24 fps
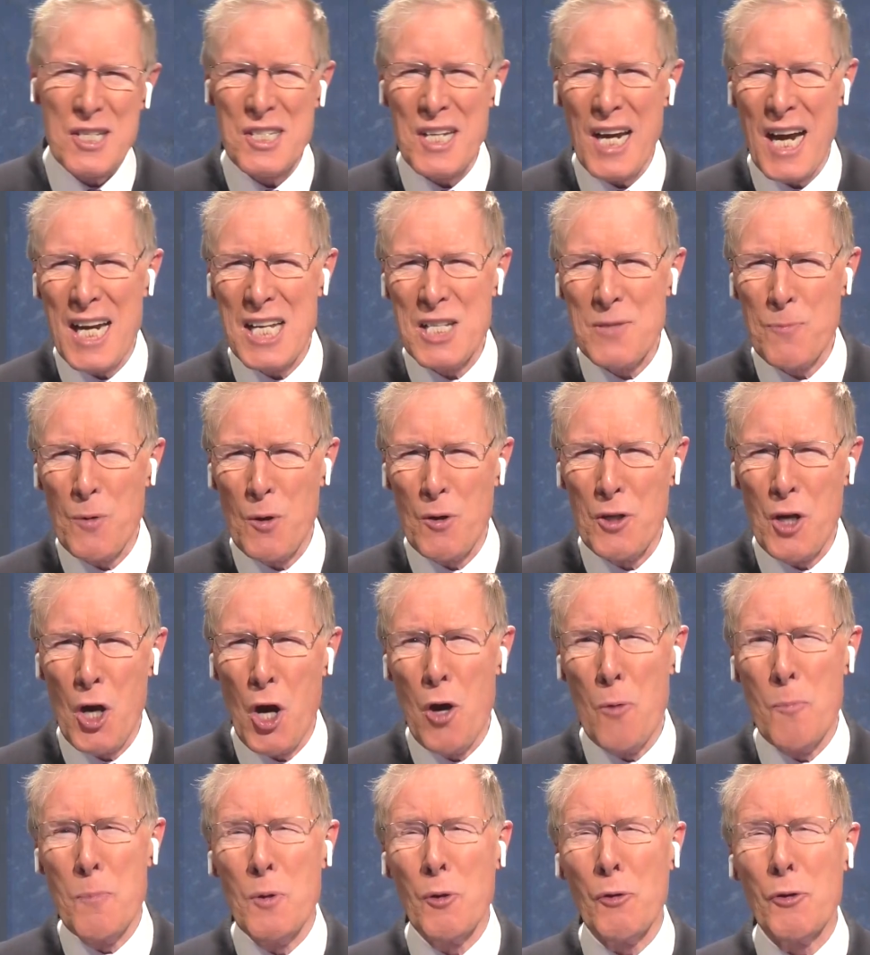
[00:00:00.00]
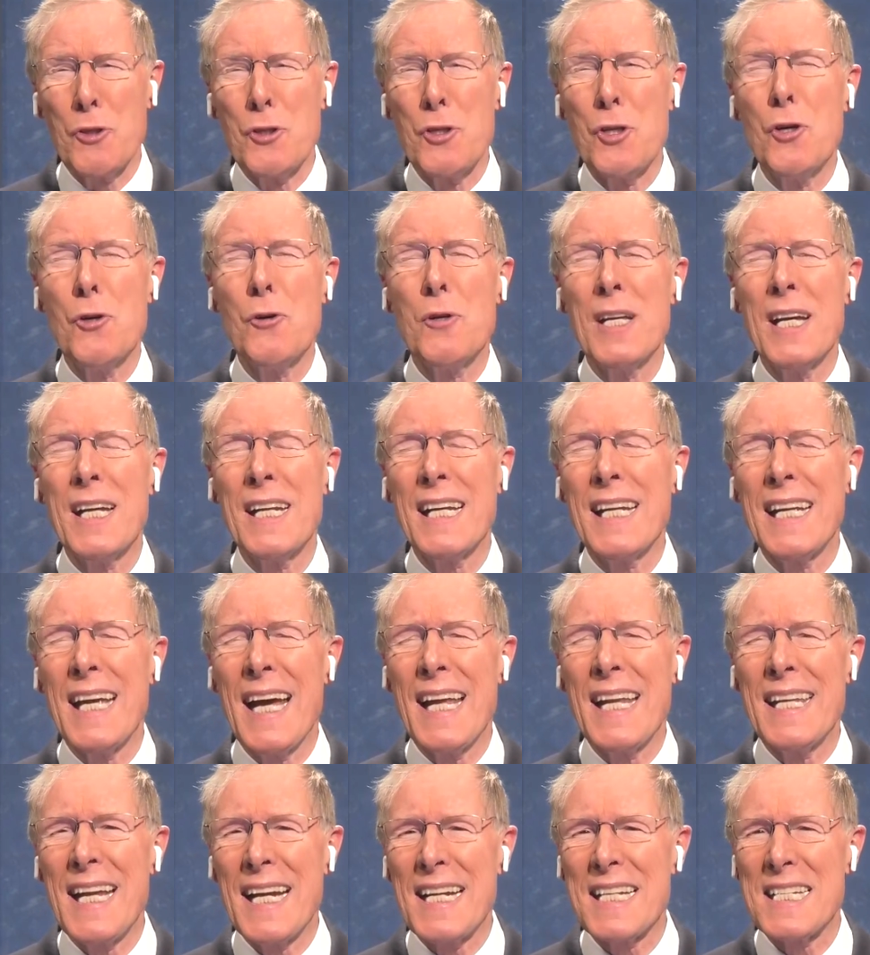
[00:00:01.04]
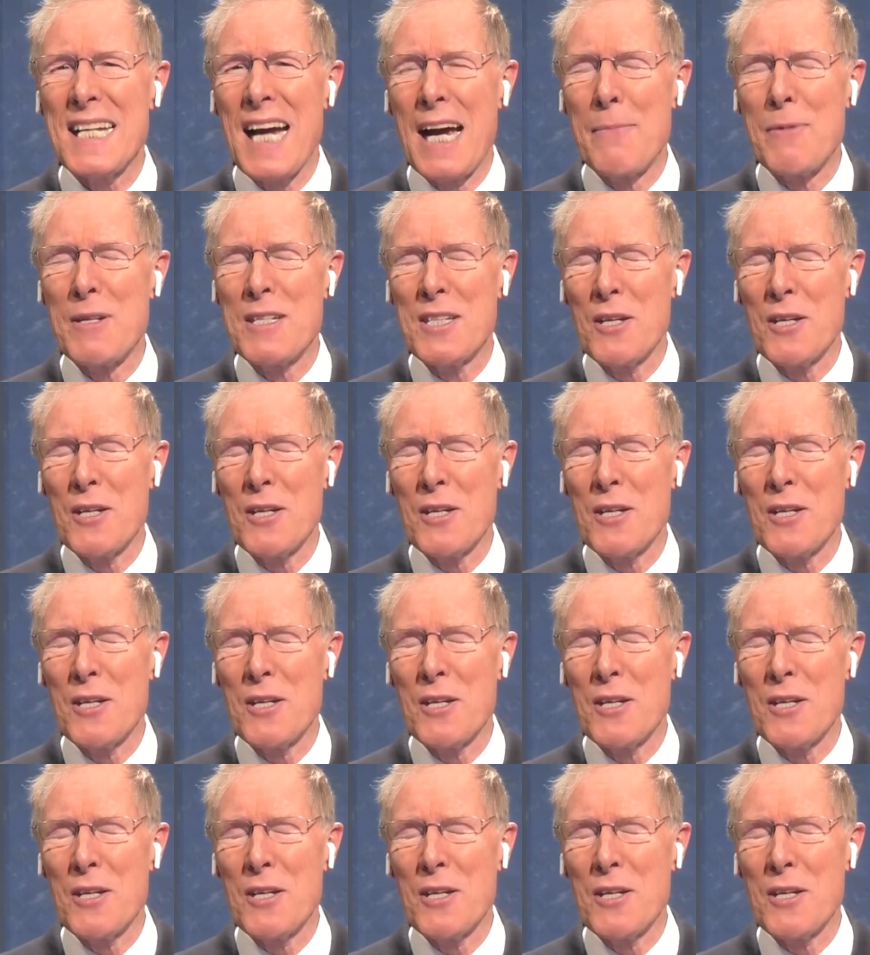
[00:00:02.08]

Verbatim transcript: Science Bowl and hope you'll tune in again next time.